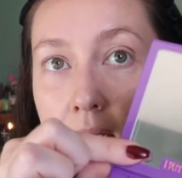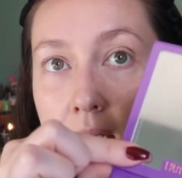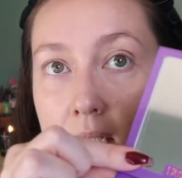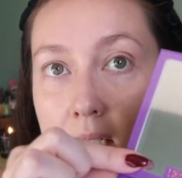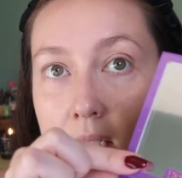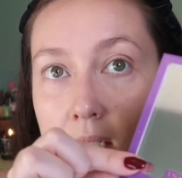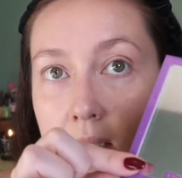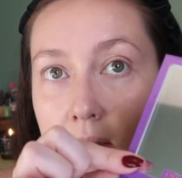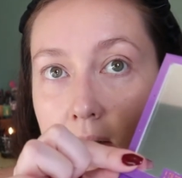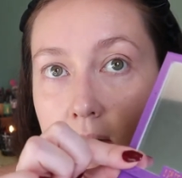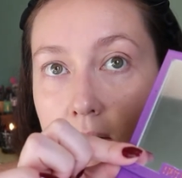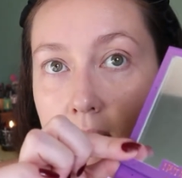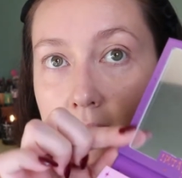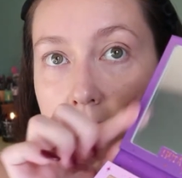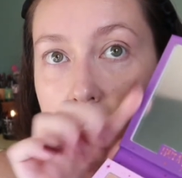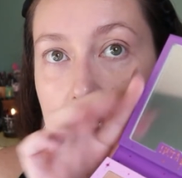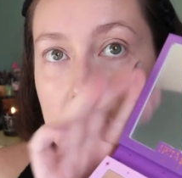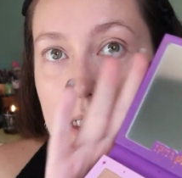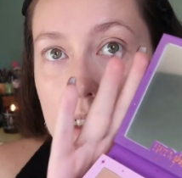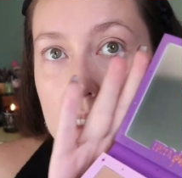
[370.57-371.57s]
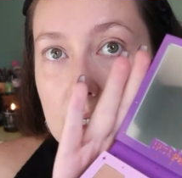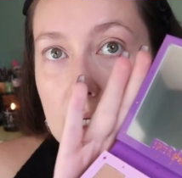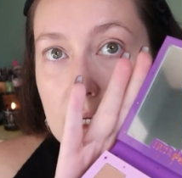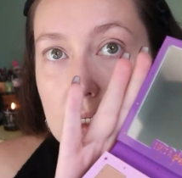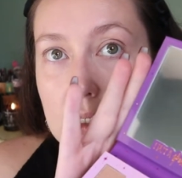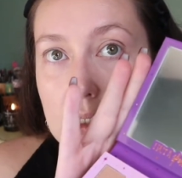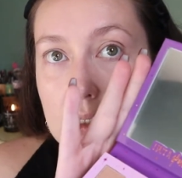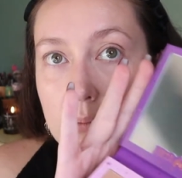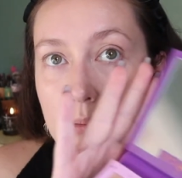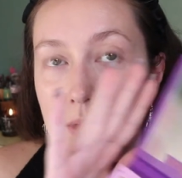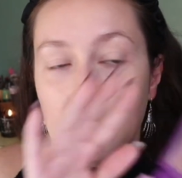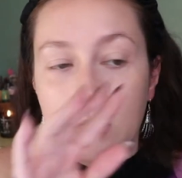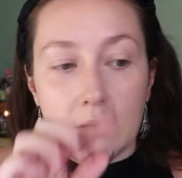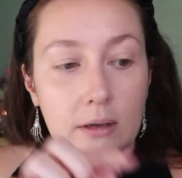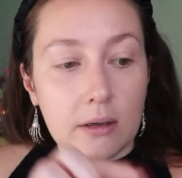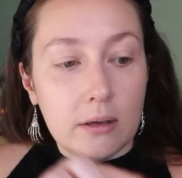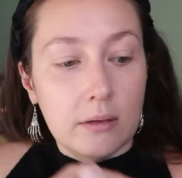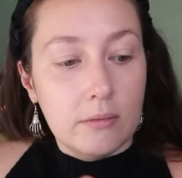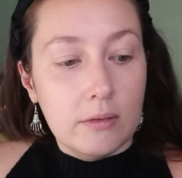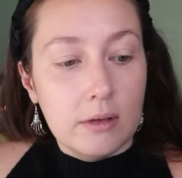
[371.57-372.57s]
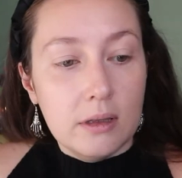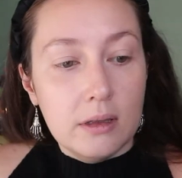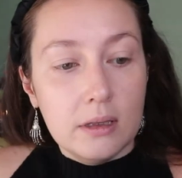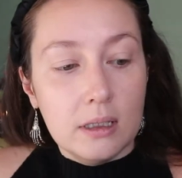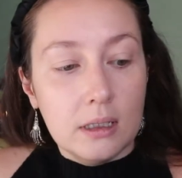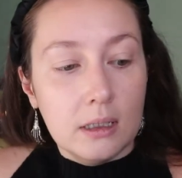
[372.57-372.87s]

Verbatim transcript: so it is a nice mirror with